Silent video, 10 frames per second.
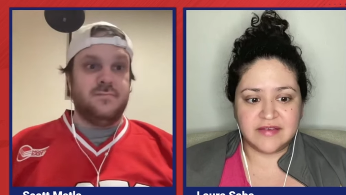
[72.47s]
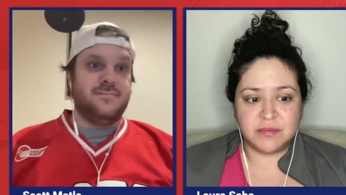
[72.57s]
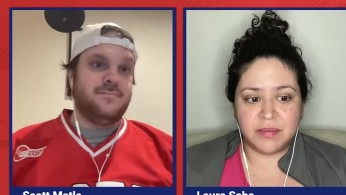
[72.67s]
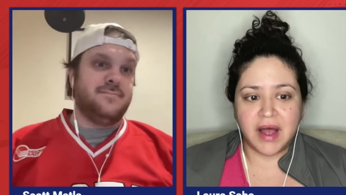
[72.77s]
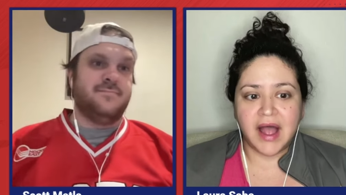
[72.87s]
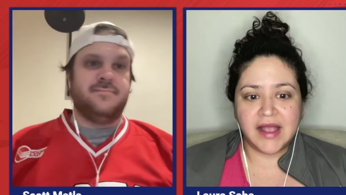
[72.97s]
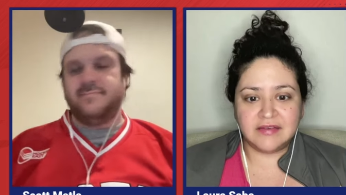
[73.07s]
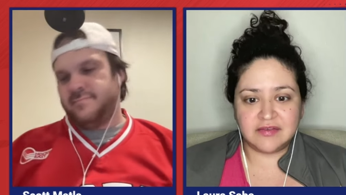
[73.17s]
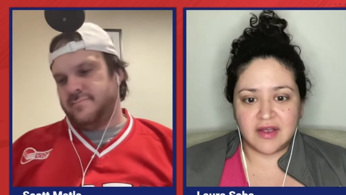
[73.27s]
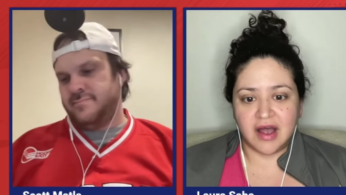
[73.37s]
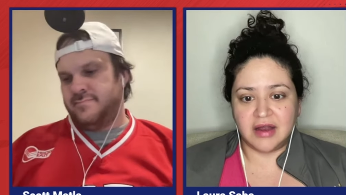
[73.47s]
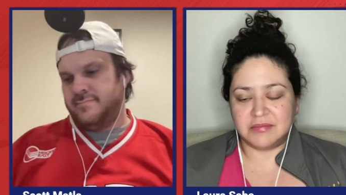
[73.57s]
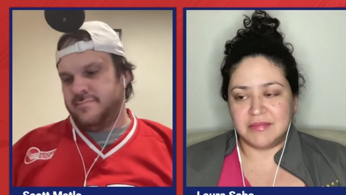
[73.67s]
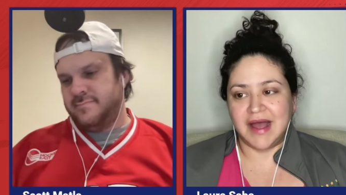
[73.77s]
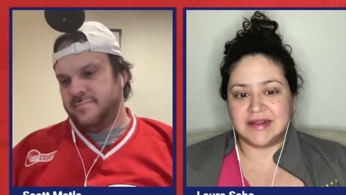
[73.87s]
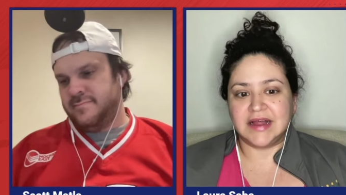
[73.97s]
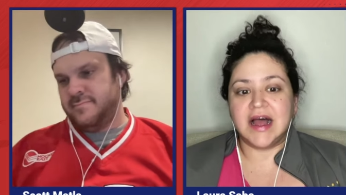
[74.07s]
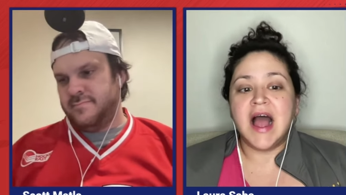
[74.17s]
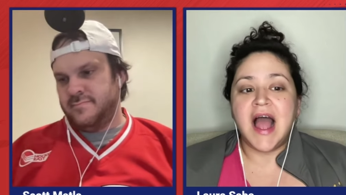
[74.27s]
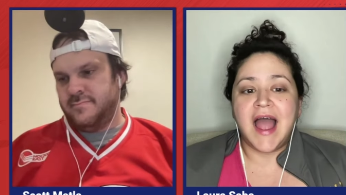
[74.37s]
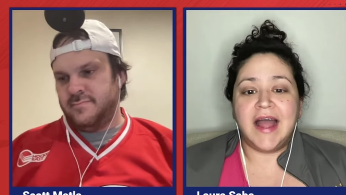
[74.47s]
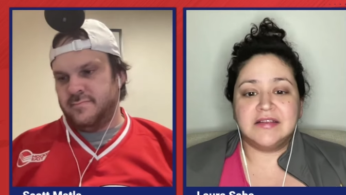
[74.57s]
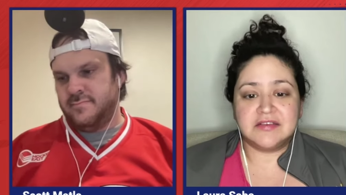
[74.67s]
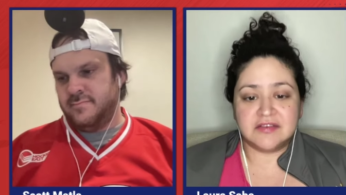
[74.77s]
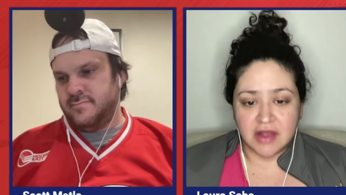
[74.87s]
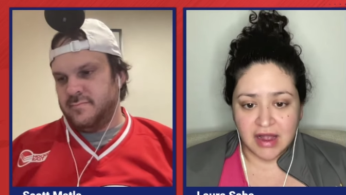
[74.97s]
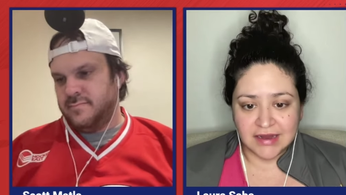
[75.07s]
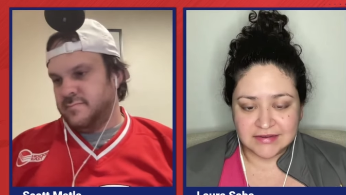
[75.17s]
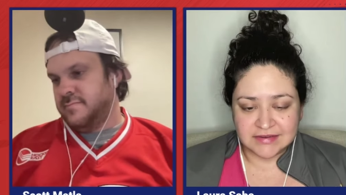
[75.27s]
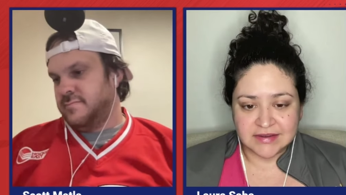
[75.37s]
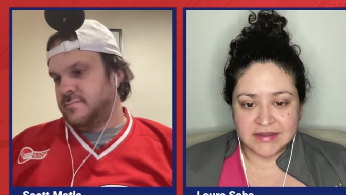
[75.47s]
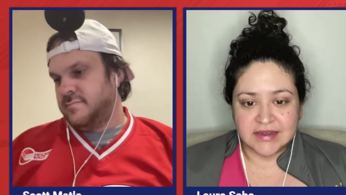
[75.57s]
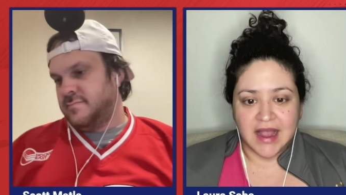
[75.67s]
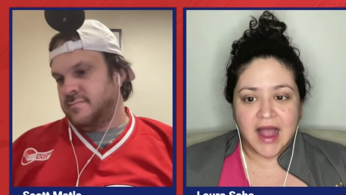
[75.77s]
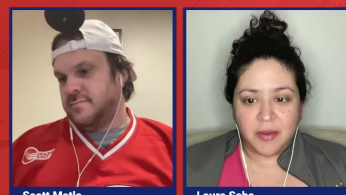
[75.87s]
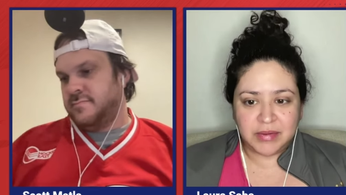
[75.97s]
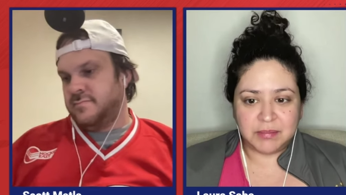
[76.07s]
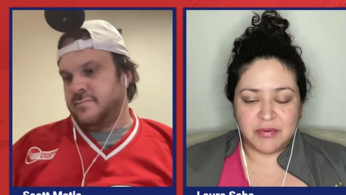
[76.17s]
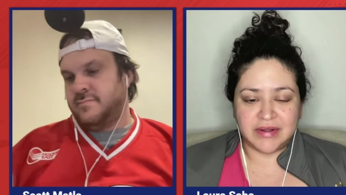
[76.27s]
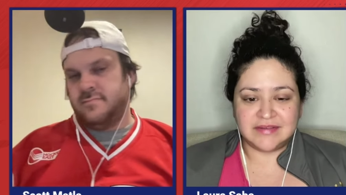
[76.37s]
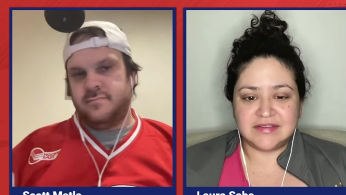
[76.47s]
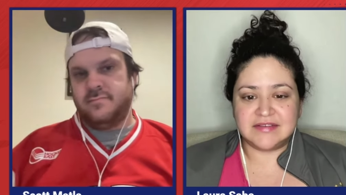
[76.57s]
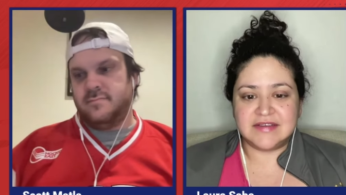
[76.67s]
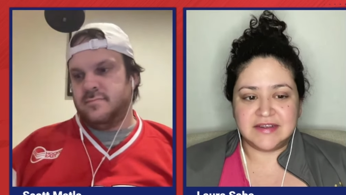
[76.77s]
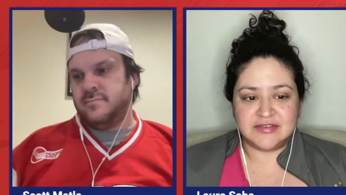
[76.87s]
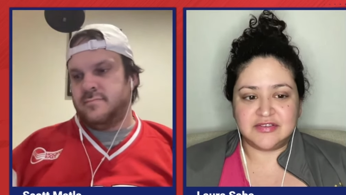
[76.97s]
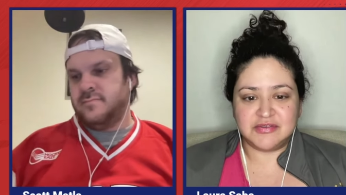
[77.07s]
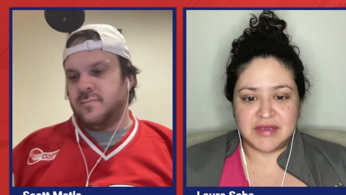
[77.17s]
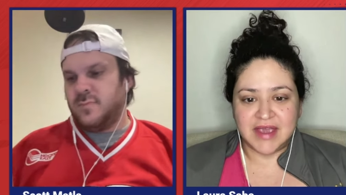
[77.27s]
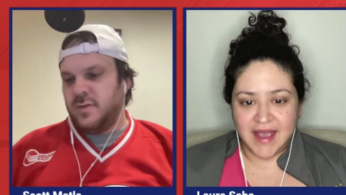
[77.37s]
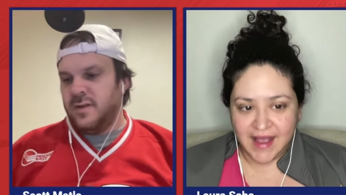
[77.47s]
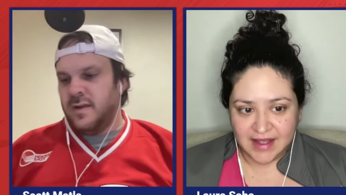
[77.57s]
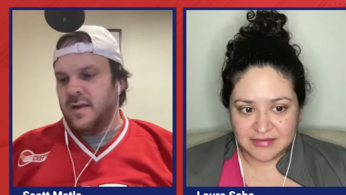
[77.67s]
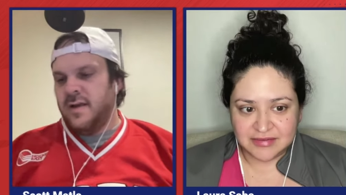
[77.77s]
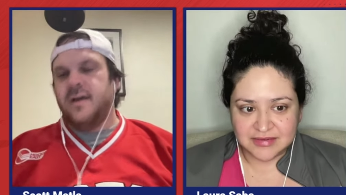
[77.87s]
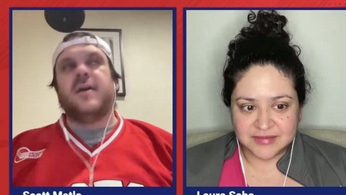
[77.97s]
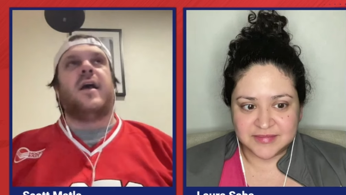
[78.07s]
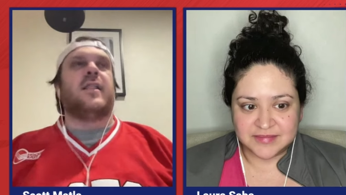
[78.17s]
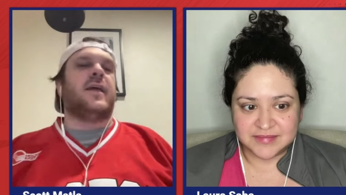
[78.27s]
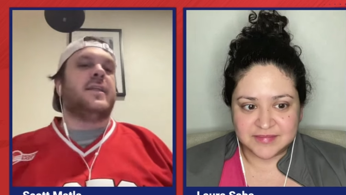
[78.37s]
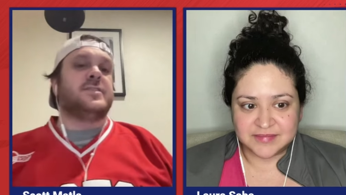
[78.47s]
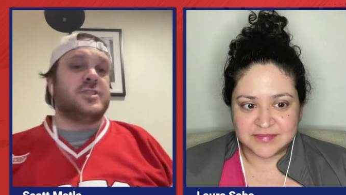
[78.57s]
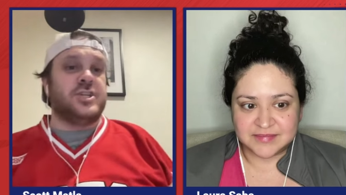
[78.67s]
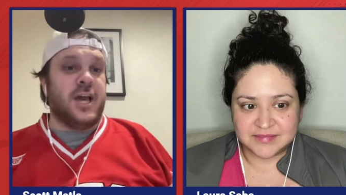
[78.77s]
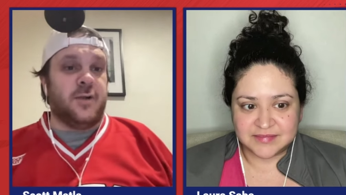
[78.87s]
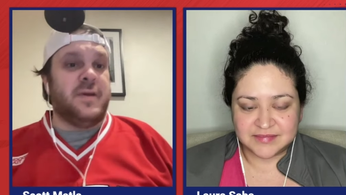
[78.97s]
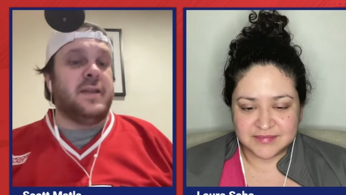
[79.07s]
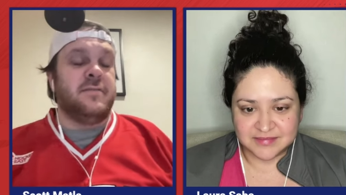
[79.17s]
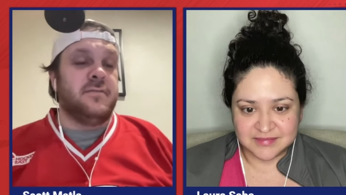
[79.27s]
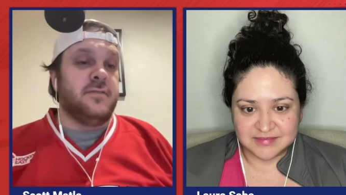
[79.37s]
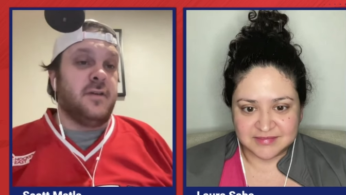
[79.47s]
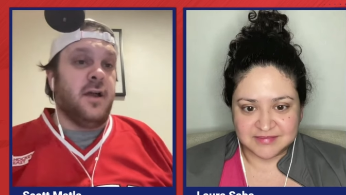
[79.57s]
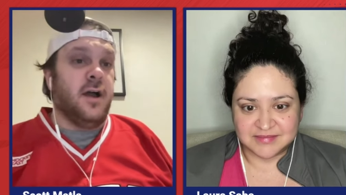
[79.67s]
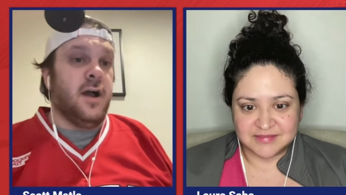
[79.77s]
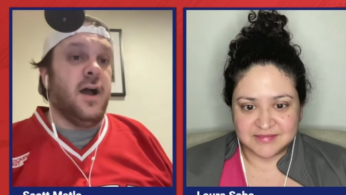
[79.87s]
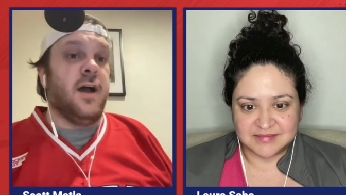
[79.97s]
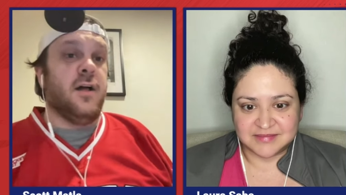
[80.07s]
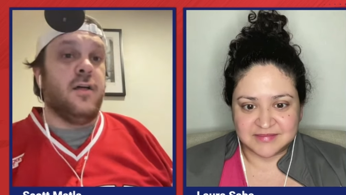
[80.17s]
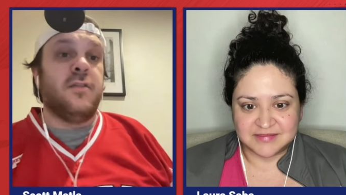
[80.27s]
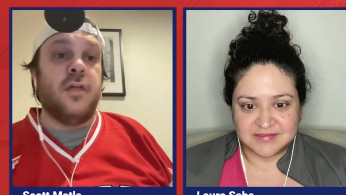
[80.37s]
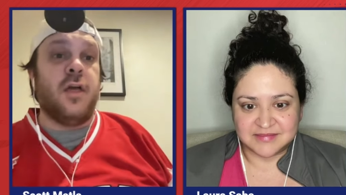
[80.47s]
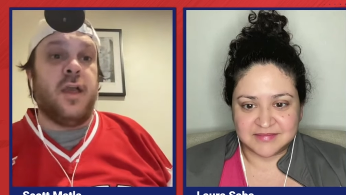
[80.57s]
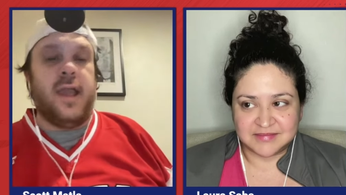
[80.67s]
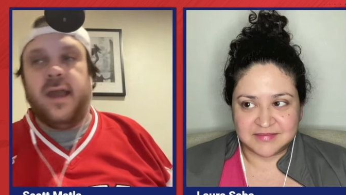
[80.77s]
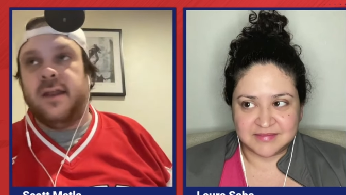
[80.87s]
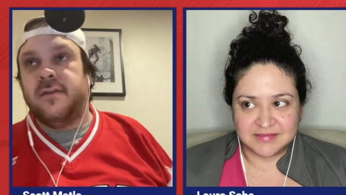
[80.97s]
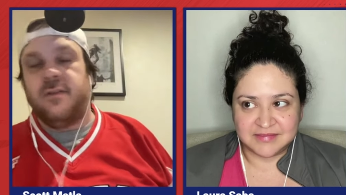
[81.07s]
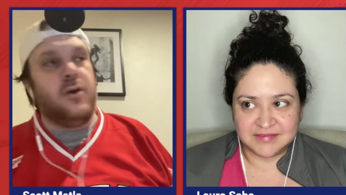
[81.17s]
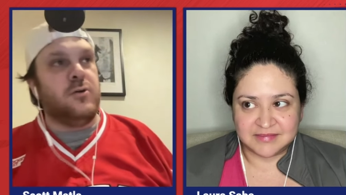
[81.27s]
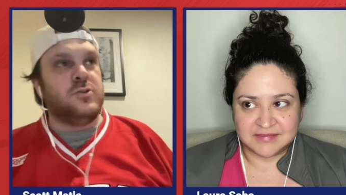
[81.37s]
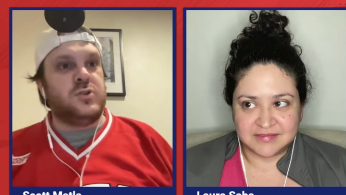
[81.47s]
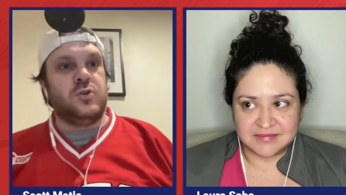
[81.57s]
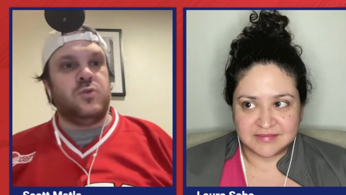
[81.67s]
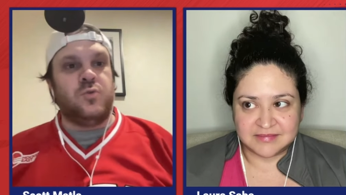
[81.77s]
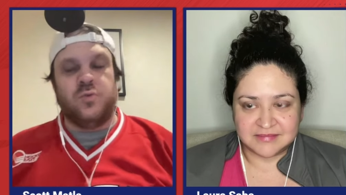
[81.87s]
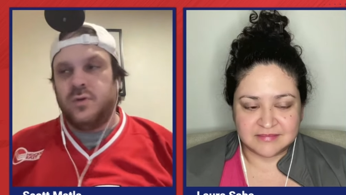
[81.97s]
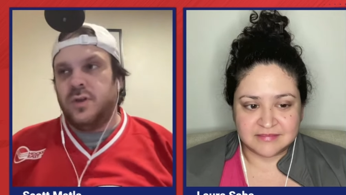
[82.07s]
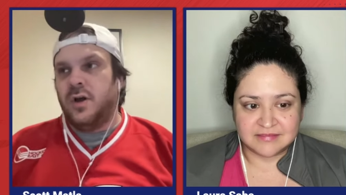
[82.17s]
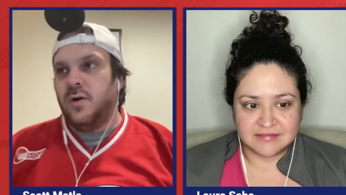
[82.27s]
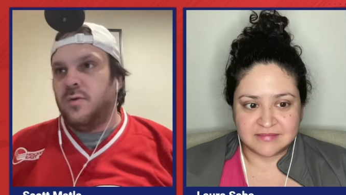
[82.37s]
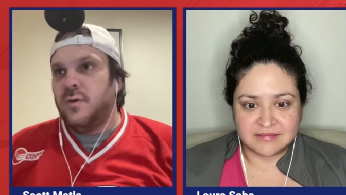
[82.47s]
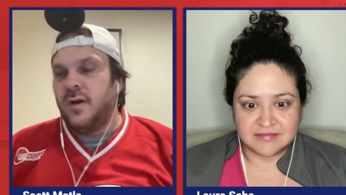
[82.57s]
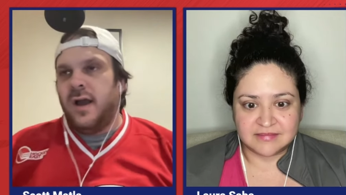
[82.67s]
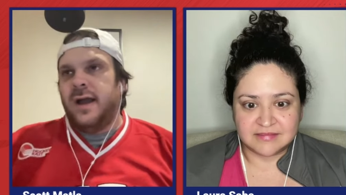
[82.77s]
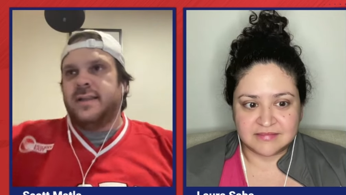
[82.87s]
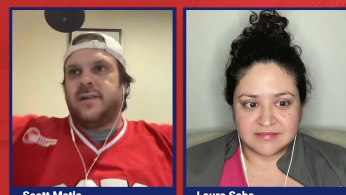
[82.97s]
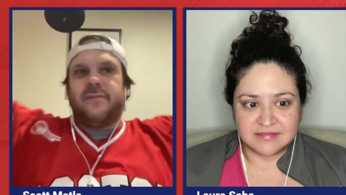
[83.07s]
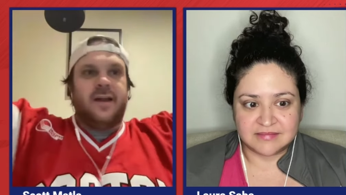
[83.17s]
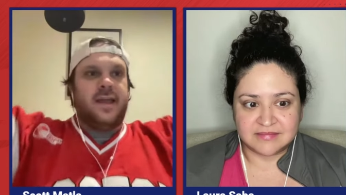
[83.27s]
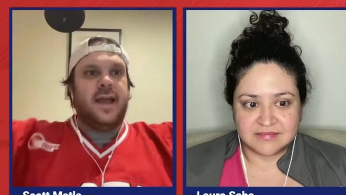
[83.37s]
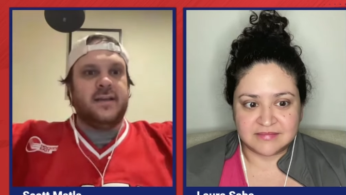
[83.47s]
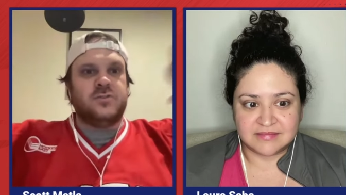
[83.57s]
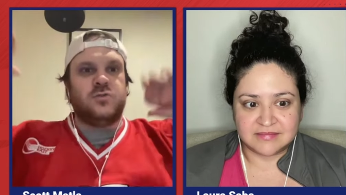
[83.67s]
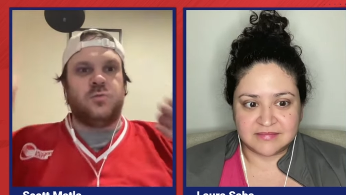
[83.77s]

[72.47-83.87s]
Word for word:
Speaker 1: by Scott Matla. And Scott, how many points does Nick Suzuki have?
Speaker 2: Ladies and gentlemen, uh, and those who, you know, identify as